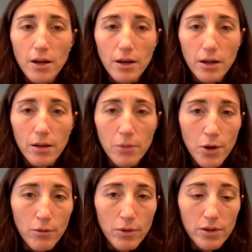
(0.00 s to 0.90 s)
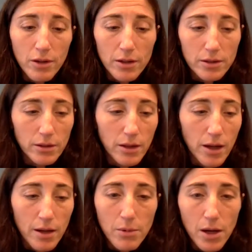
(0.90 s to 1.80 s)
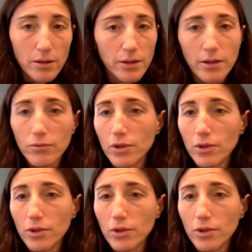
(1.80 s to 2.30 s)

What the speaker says: You know, we talked a lot about, like,